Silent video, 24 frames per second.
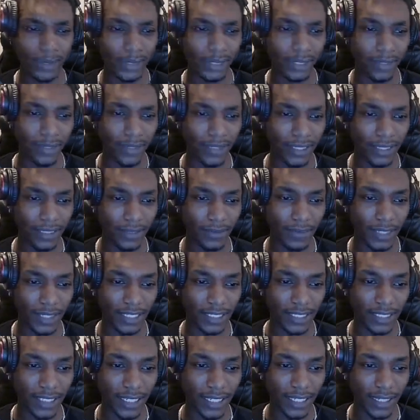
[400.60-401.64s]
already. We
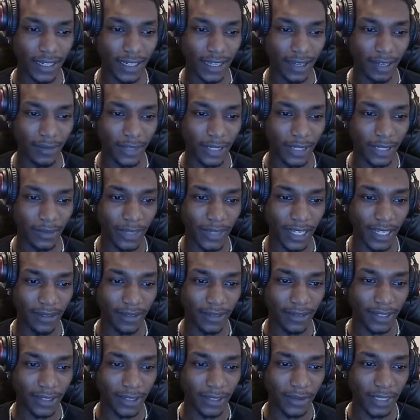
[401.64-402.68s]
can check how many we
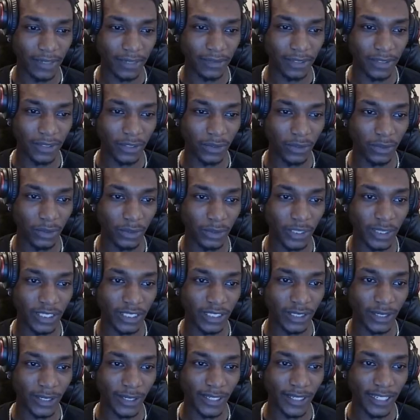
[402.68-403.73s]
have here. We have 2 3s
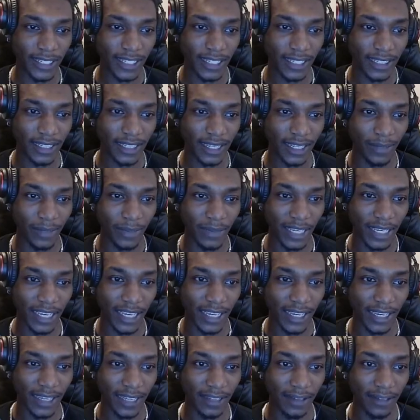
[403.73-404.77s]
in our deck and we
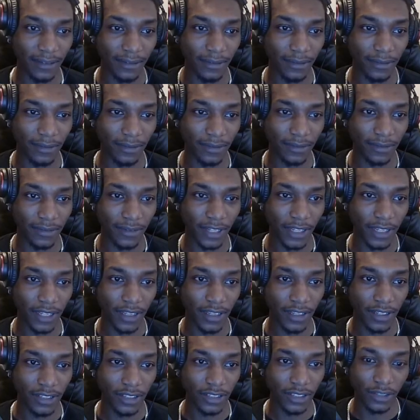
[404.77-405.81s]
have
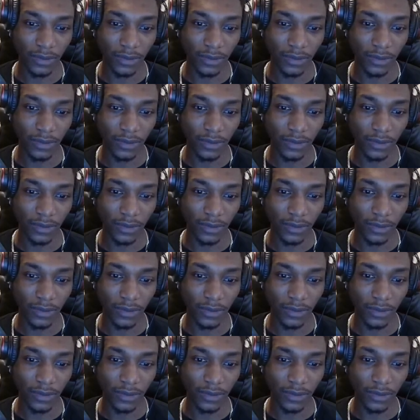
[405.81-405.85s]
2